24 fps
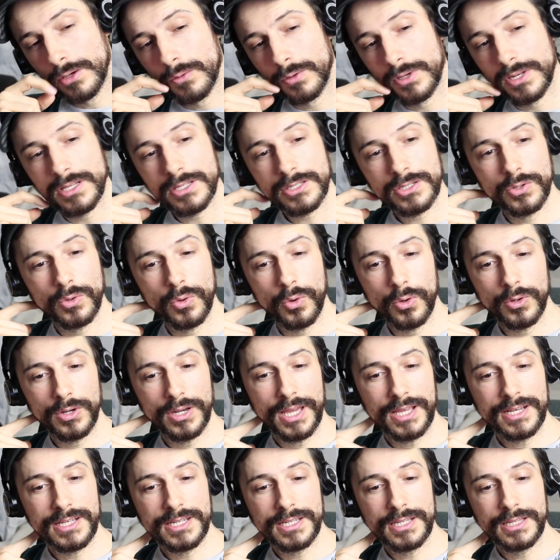When it's
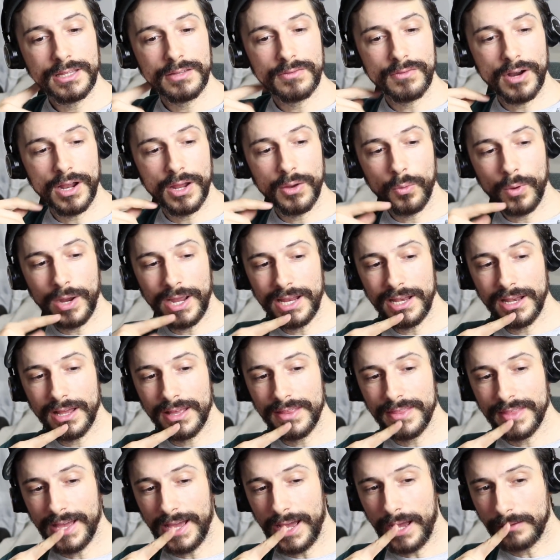coordinated in the right way
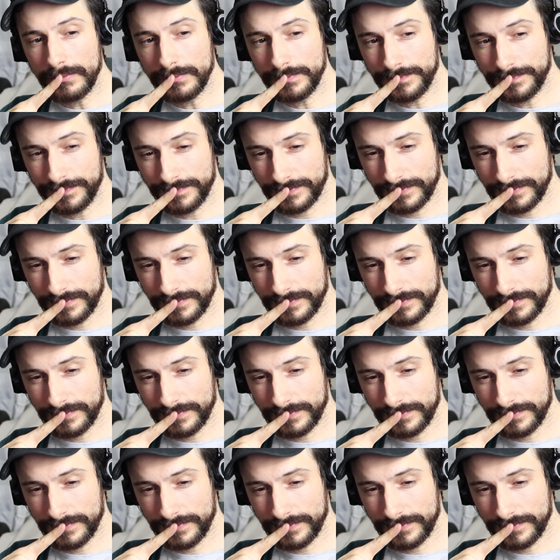like that,